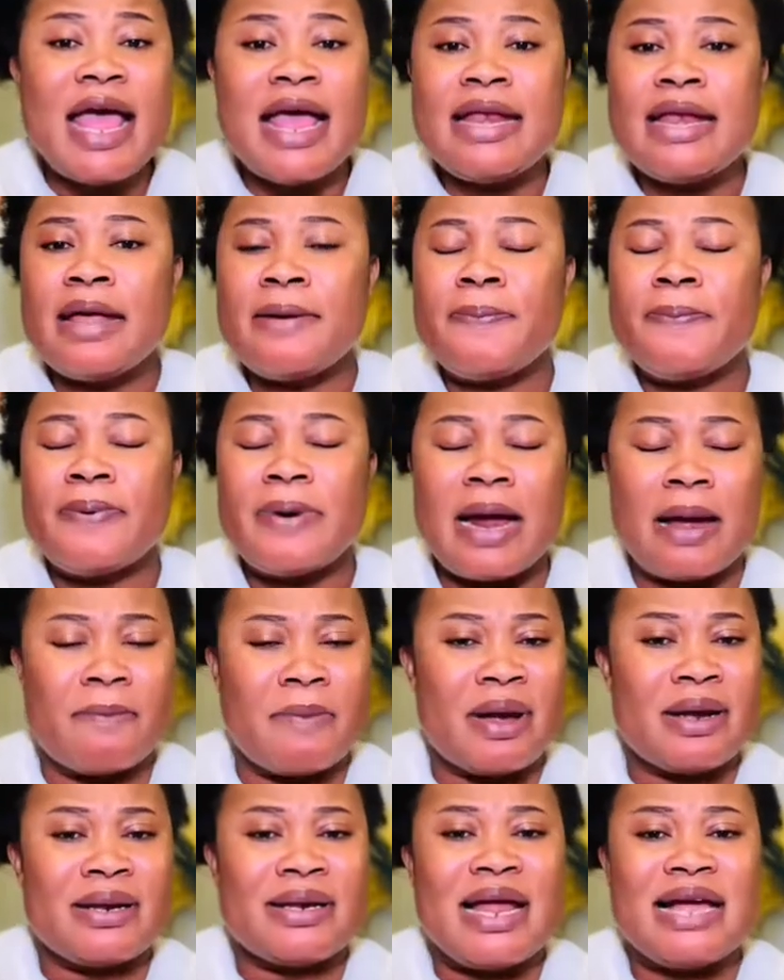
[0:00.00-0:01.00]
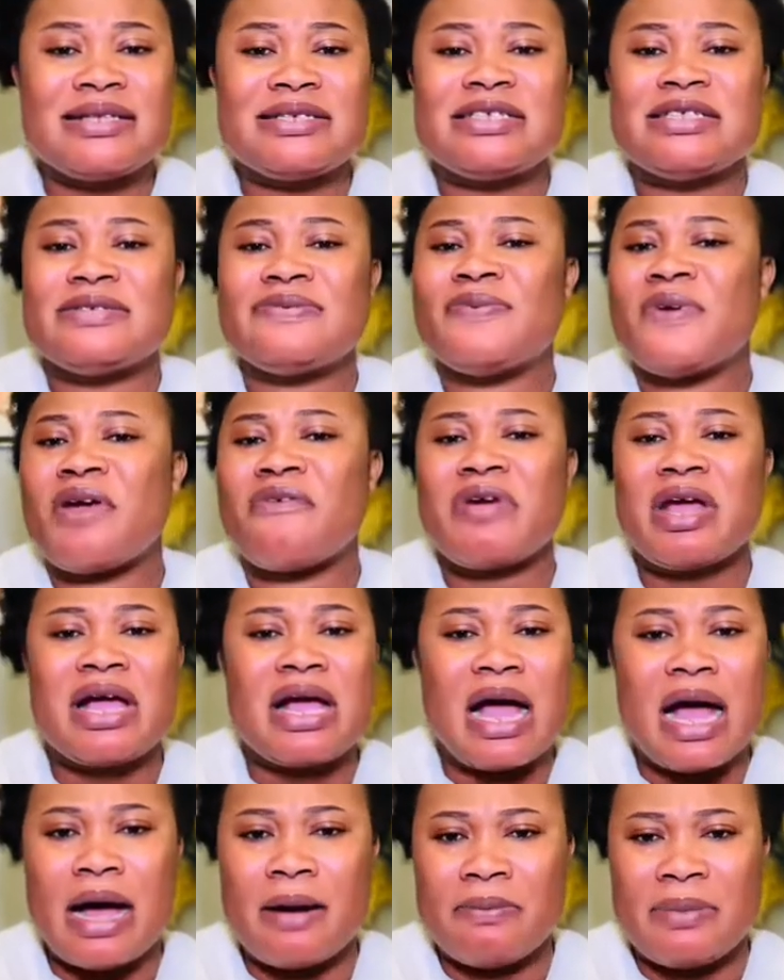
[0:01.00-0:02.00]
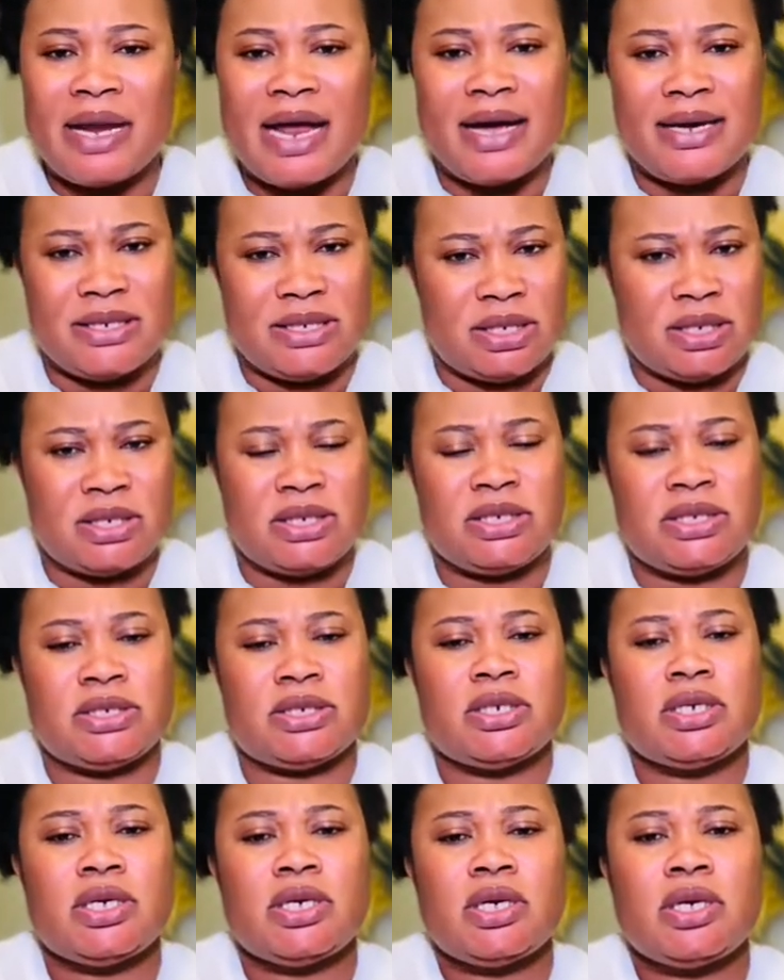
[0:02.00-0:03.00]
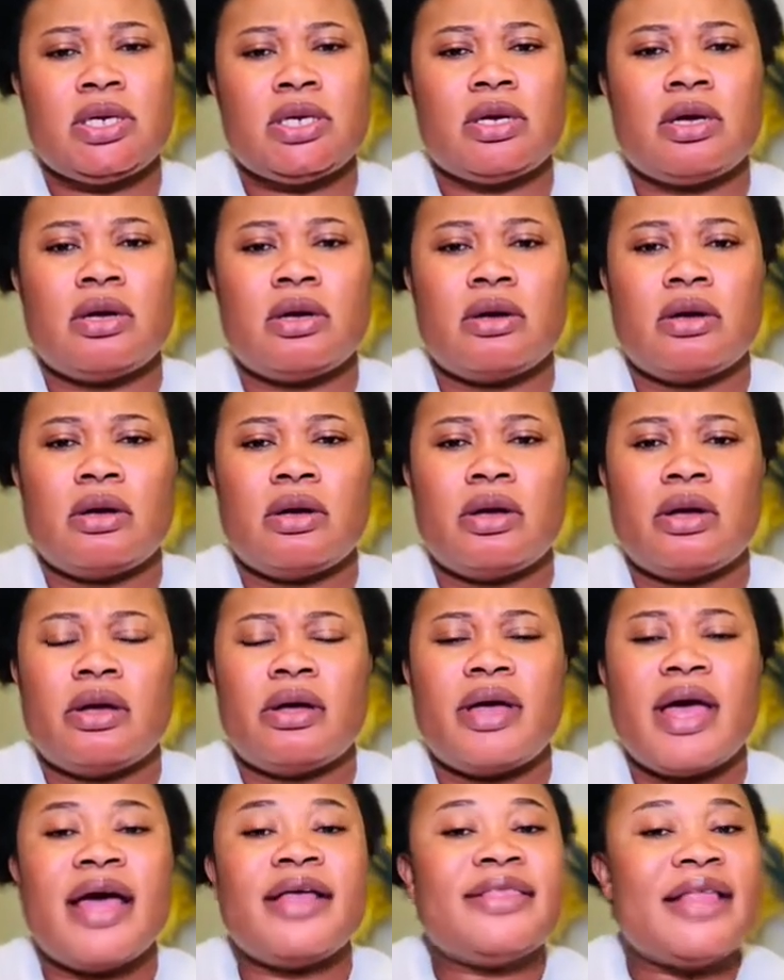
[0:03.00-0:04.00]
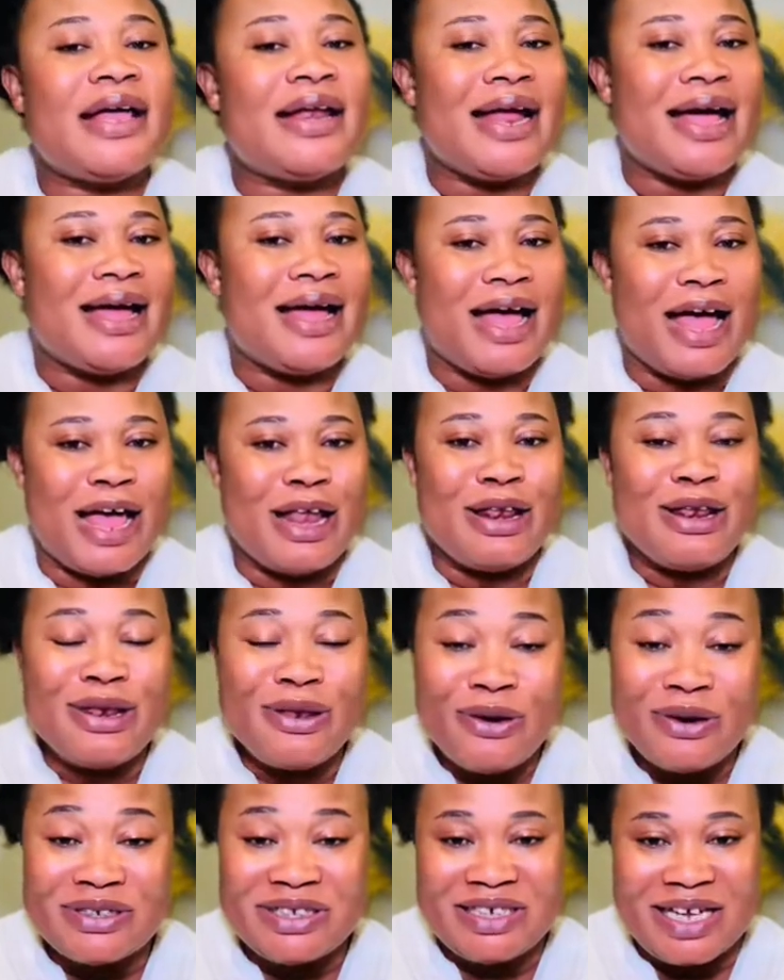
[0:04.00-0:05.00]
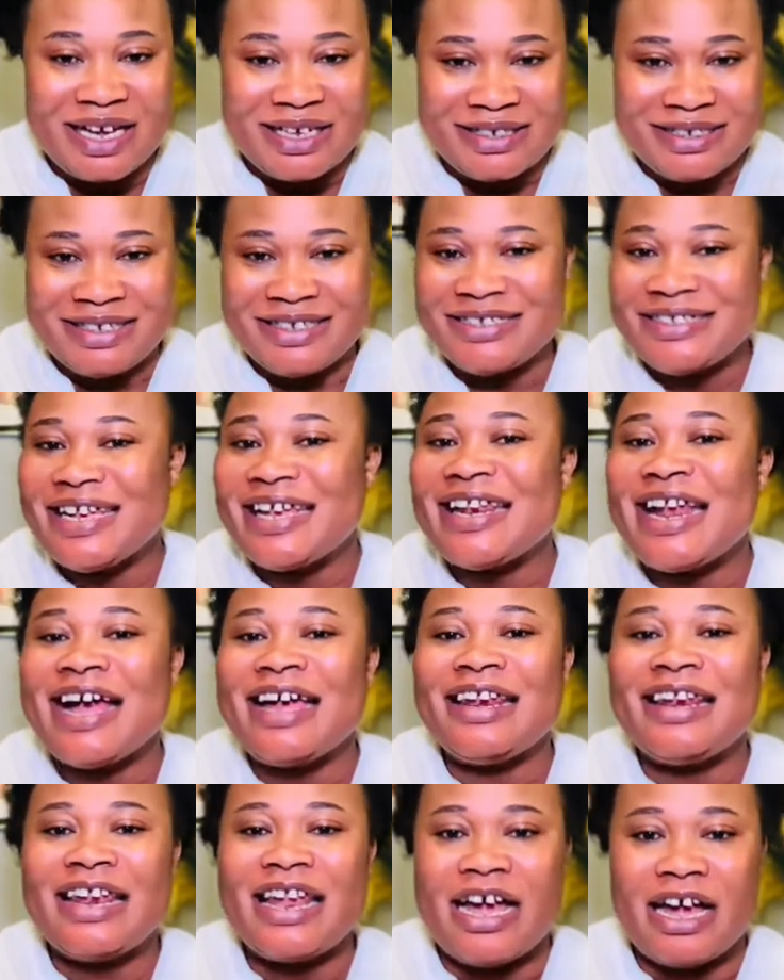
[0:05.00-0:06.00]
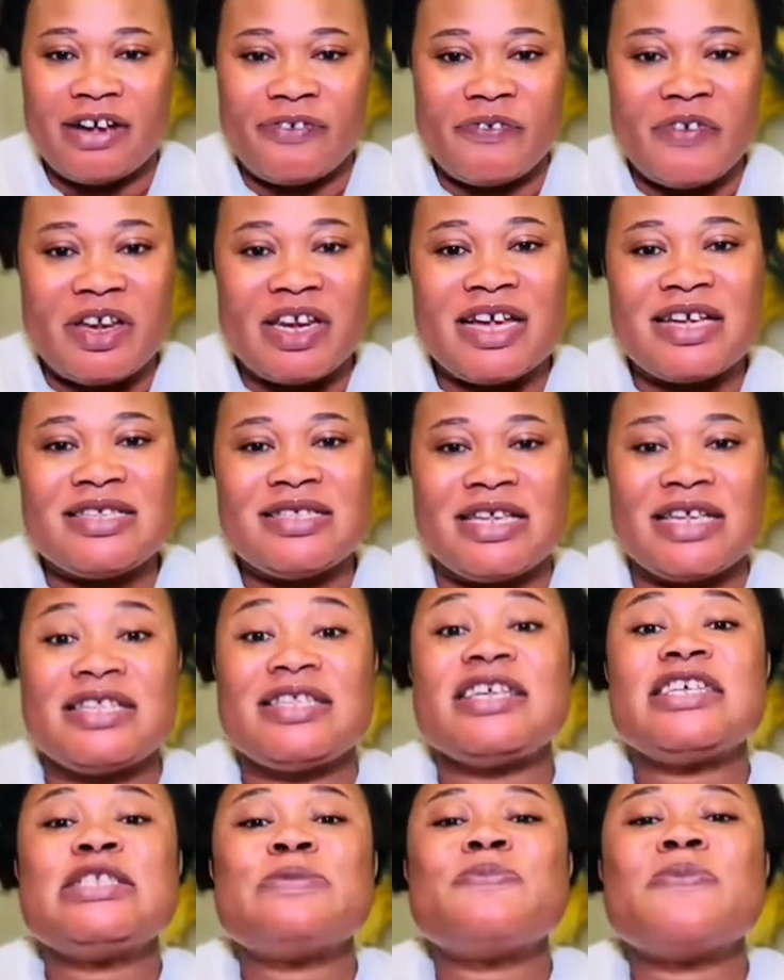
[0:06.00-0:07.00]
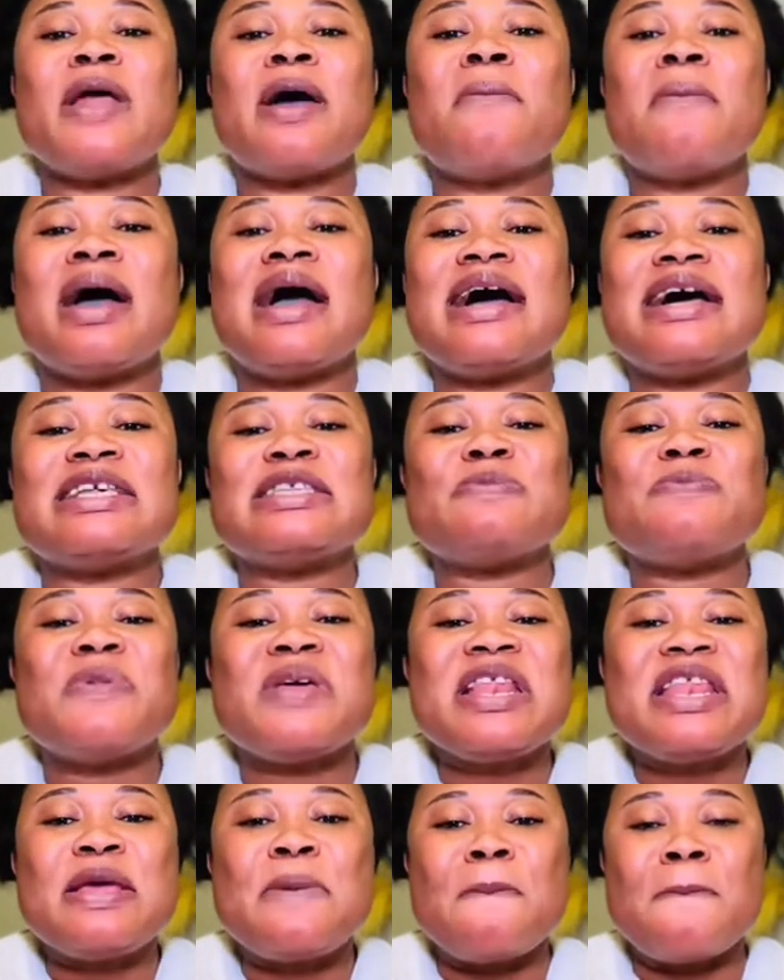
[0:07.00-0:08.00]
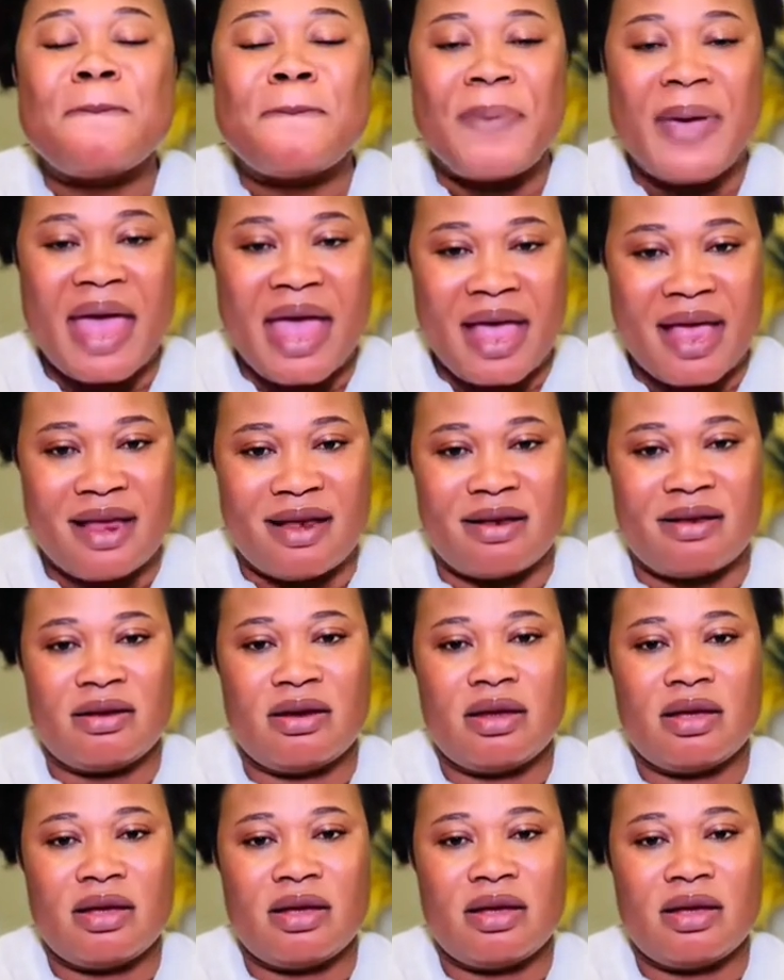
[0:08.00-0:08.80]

any praman that is very calm like this. And then I looked at it and I laughed and I said, this praman has been in pain.